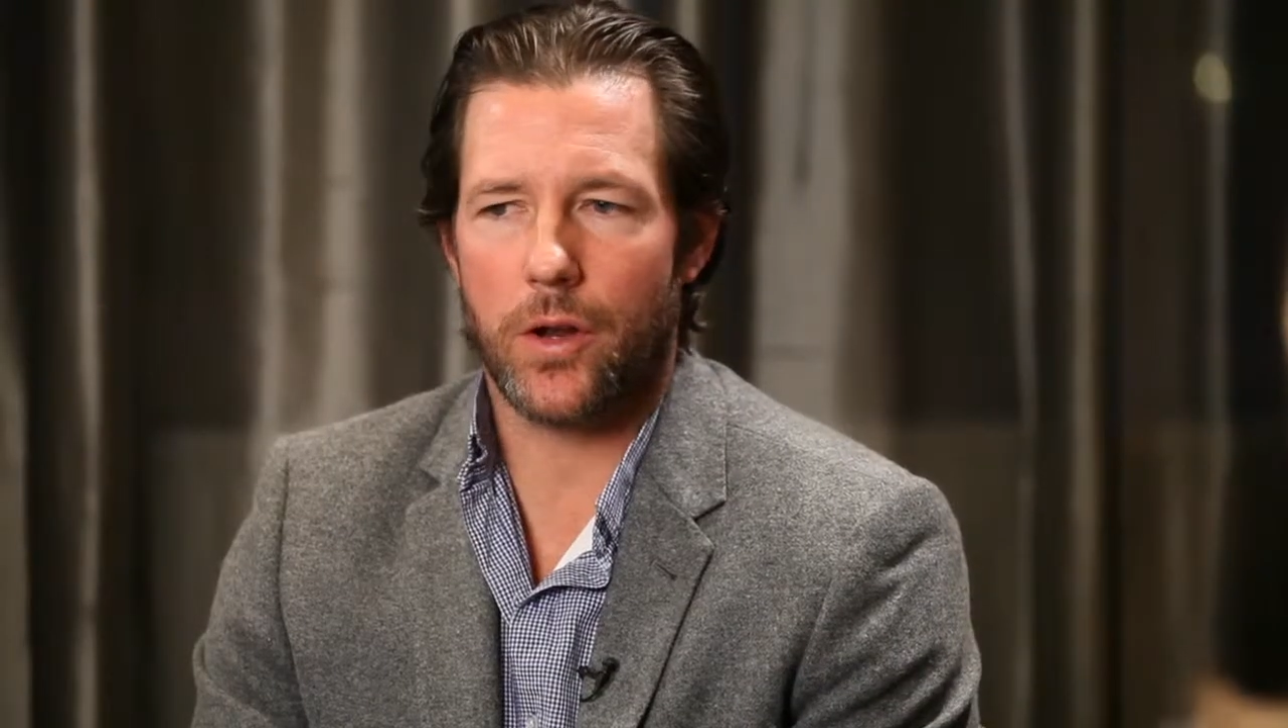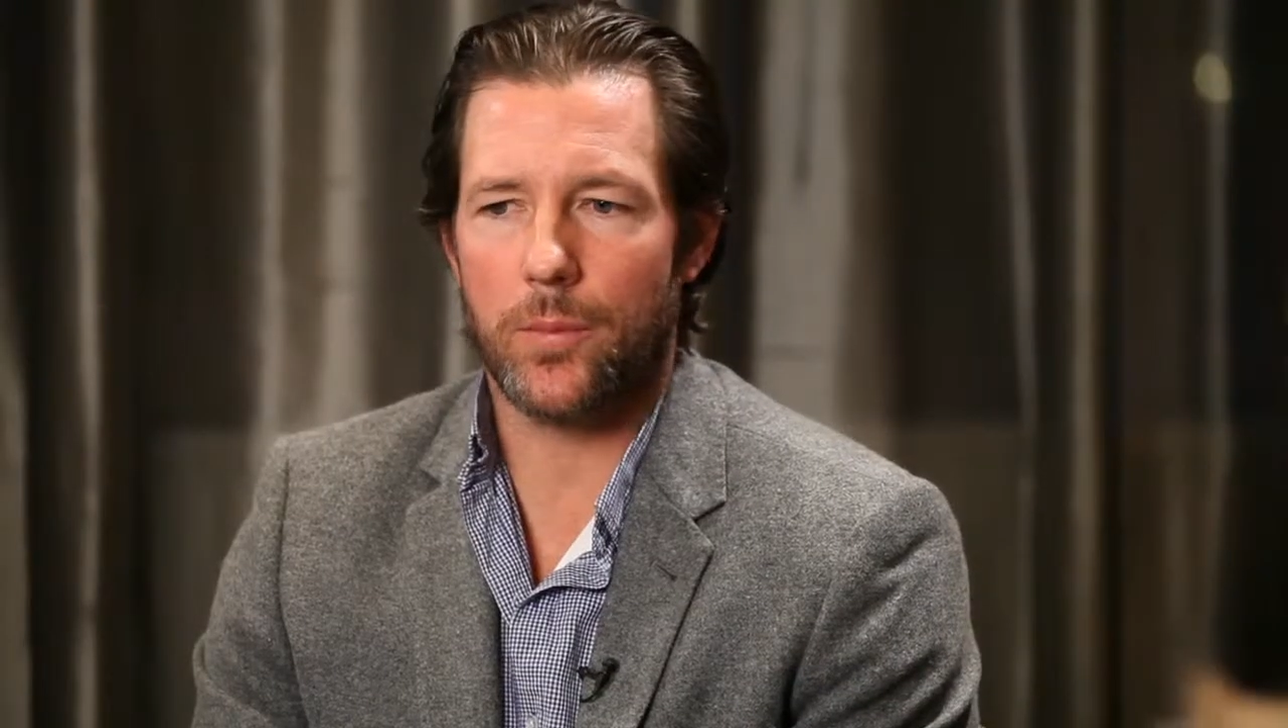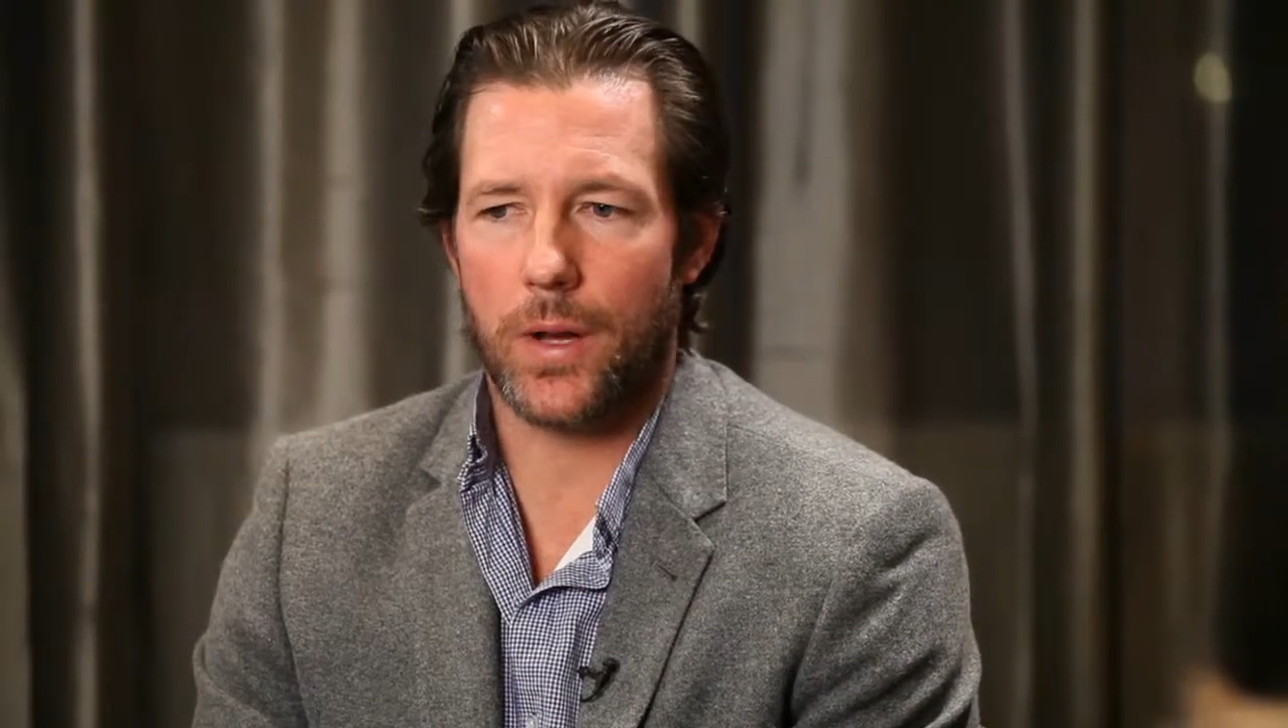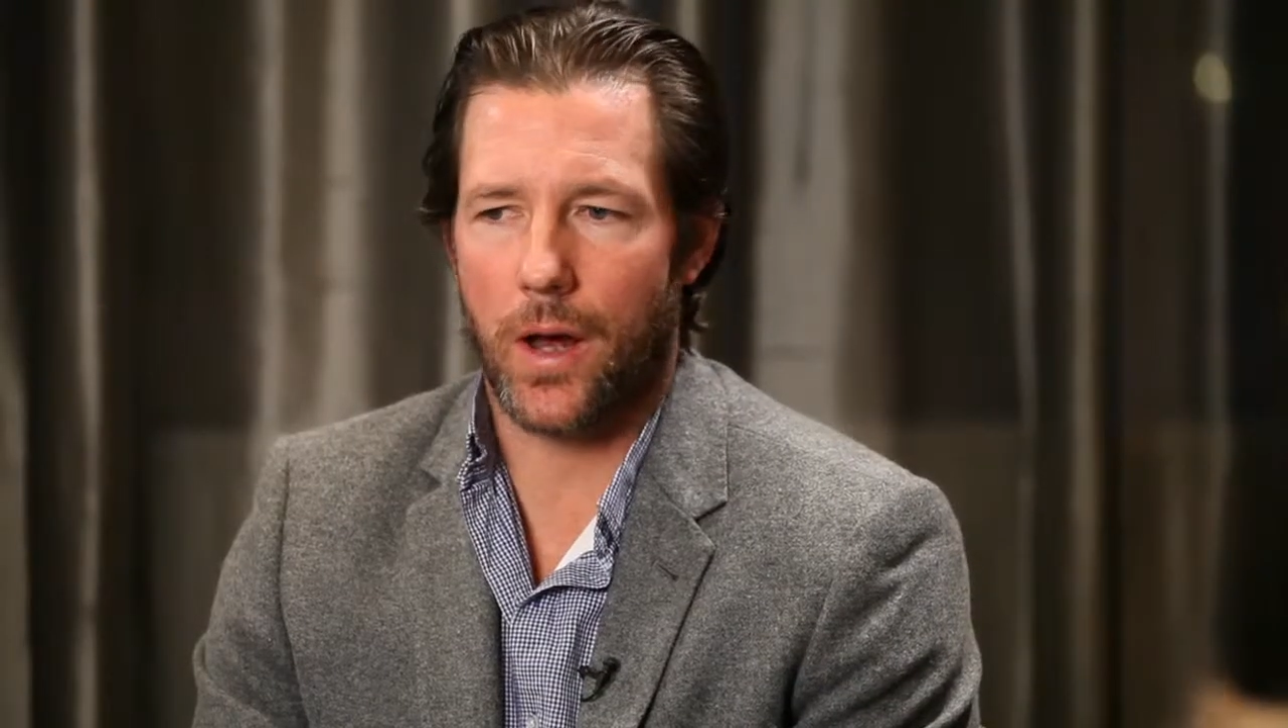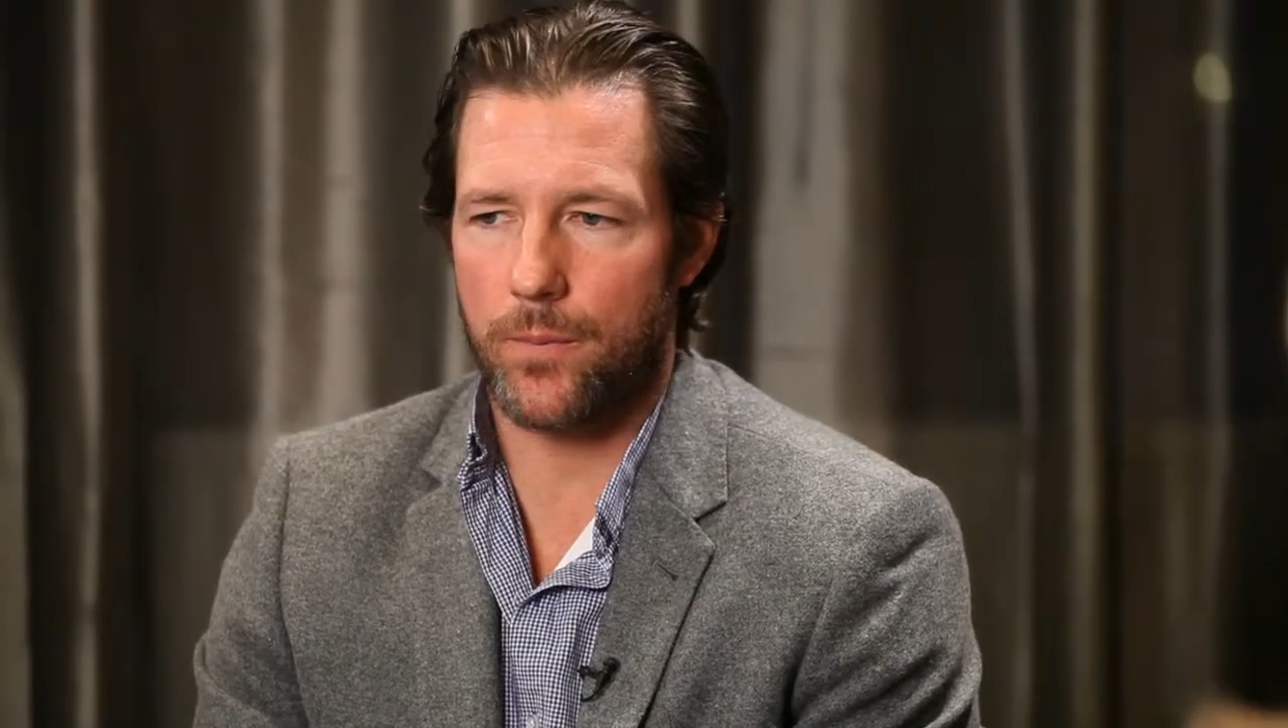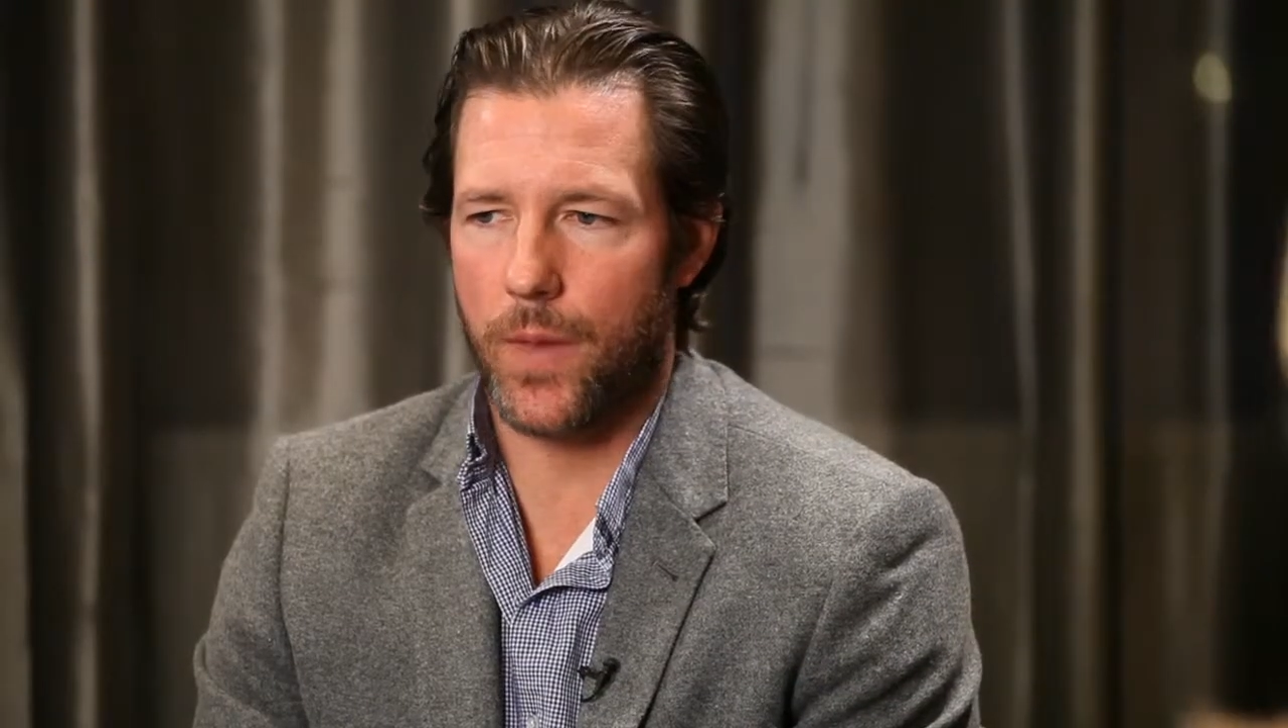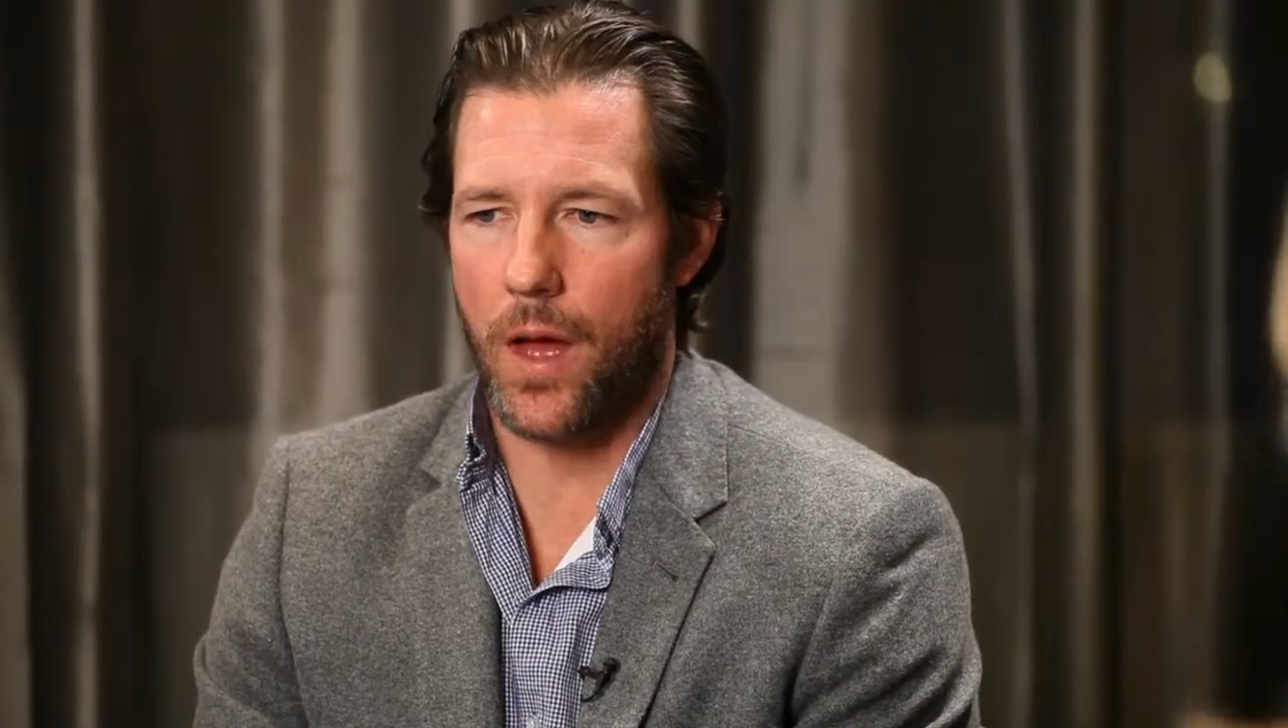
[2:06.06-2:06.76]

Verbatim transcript: You know, I mean, I'm